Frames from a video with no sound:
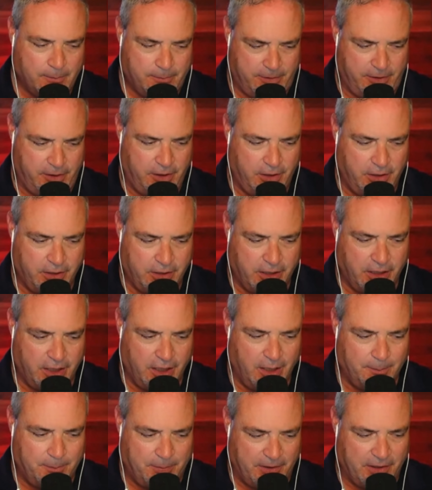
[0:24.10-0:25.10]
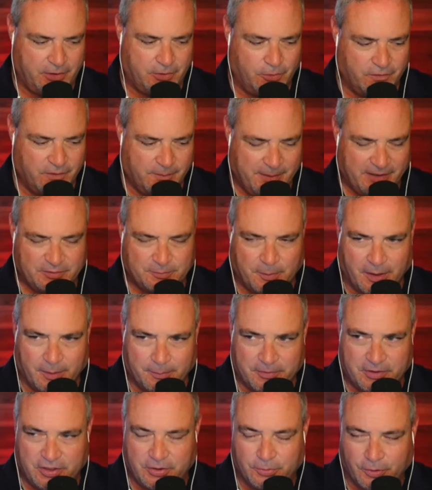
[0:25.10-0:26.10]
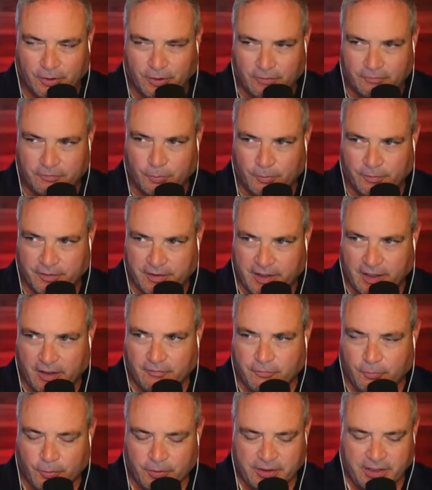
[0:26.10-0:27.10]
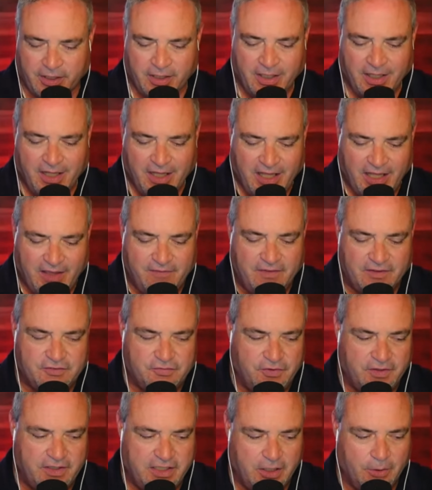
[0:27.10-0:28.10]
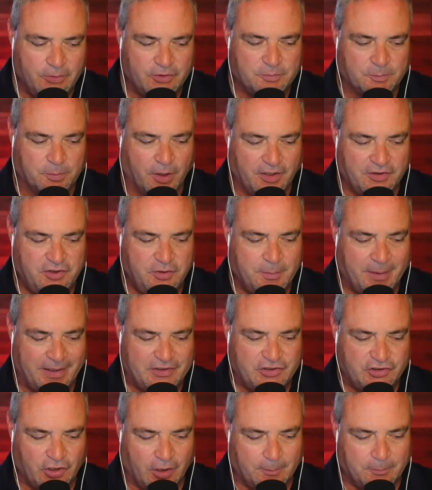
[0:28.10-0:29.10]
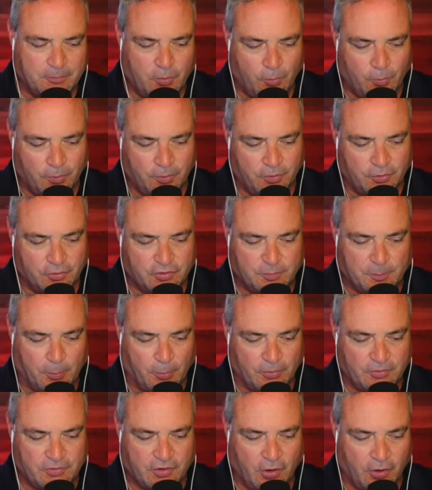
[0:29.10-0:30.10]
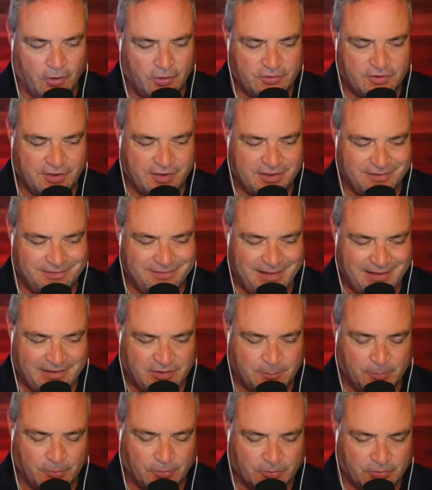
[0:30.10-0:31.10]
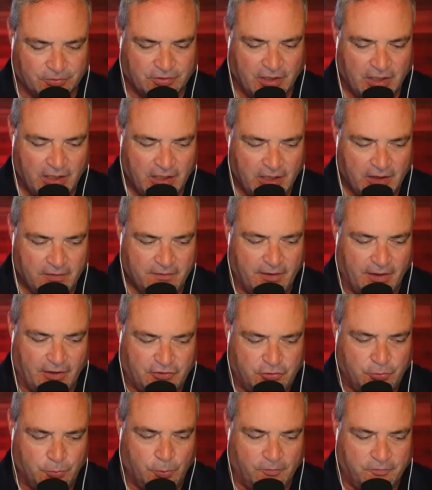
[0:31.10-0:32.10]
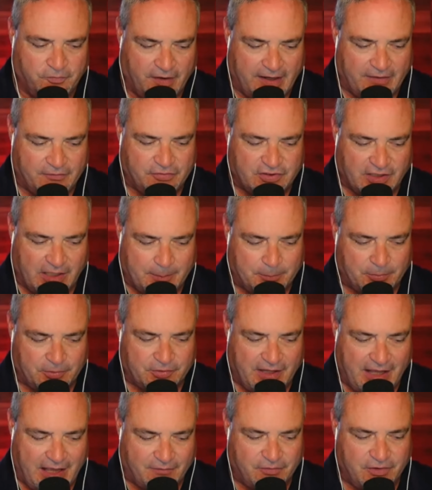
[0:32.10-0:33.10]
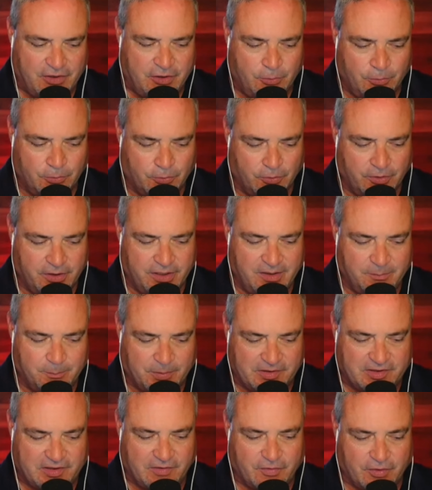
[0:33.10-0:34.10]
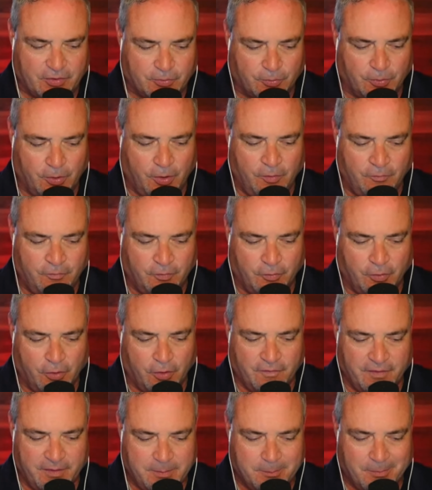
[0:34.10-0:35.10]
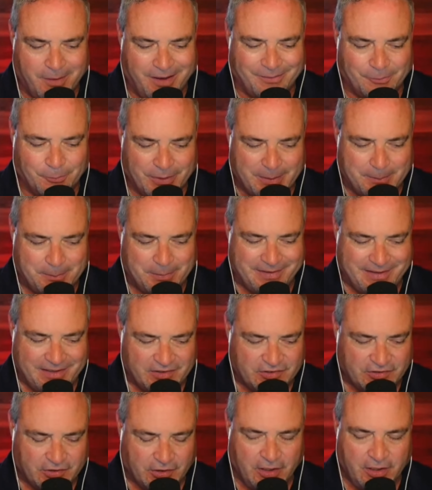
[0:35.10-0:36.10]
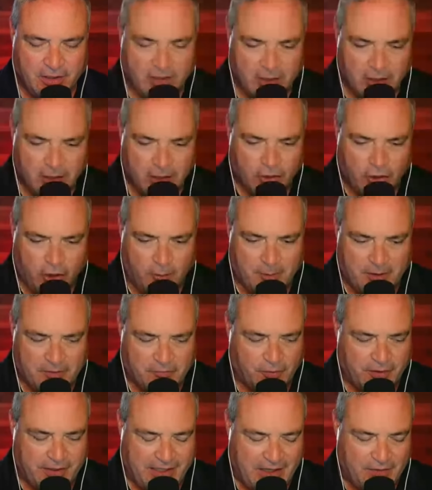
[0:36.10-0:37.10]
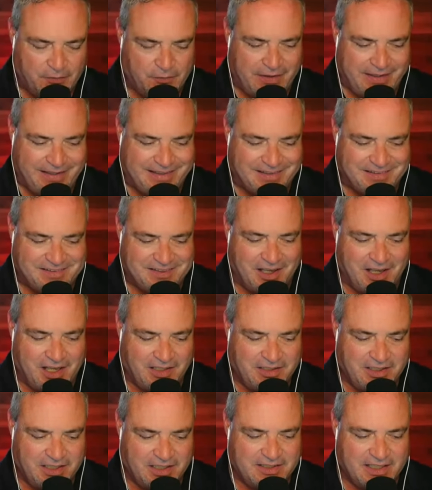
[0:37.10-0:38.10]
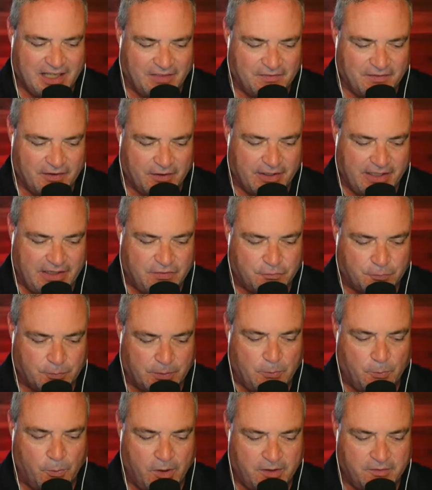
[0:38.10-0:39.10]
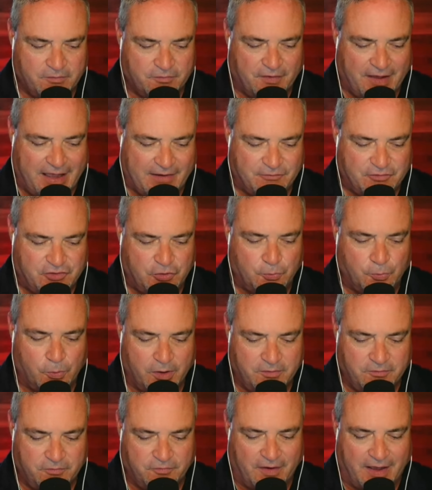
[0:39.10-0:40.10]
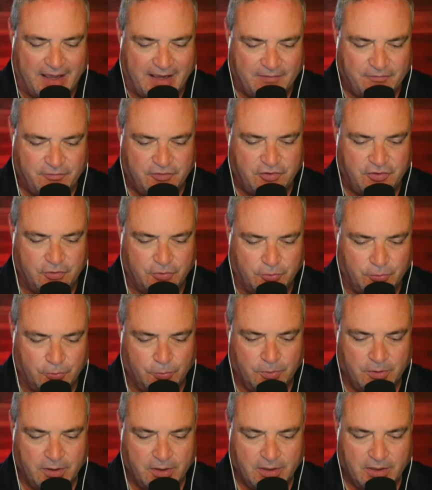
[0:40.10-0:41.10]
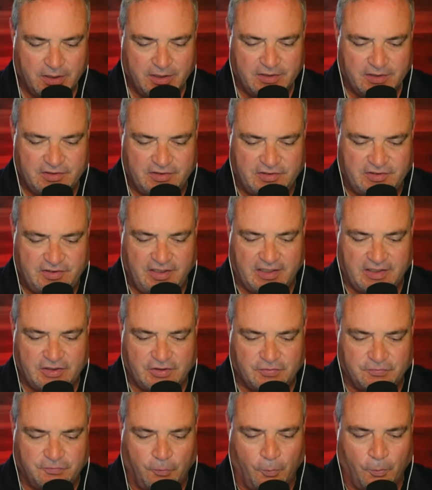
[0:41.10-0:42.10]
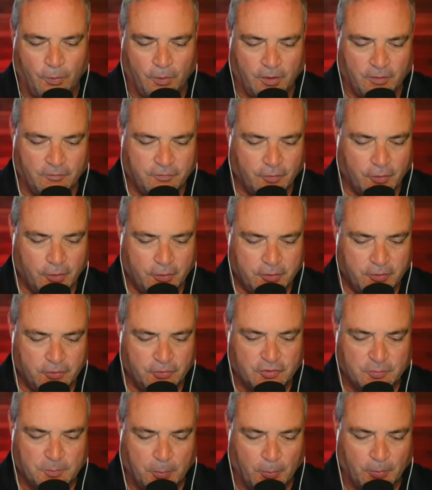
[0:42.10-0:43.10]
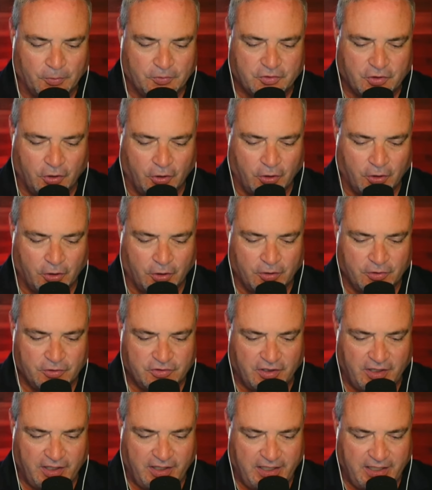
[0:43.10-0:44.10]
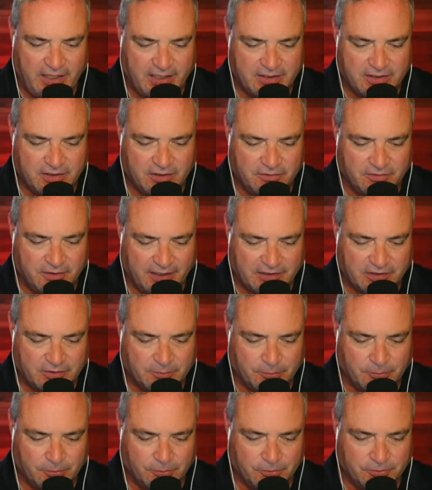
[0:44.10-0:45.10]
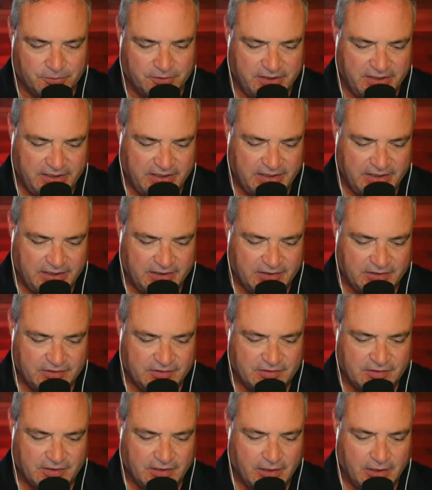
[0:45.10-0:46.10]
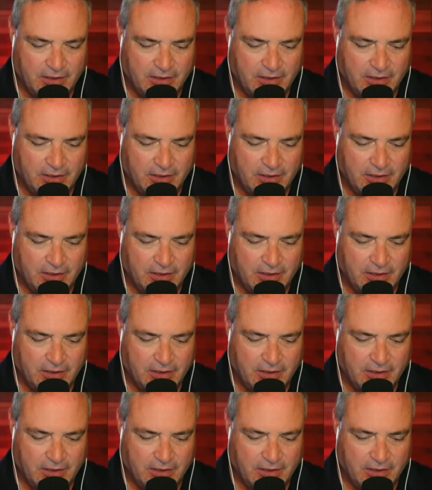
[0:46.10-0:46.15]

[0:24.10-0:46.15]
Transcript: Pig in a Pickle, the best barbecue in all of Northern California. And this video is brought to you by Sharp Corners Sports Cards and Collectibles. They're at 205 Cypress Avenue in Pacific Grove along the Monterey Peninsula. Call my friend Anthony Catania down there at 831-521-5264 for all your sports cards and collectible needs.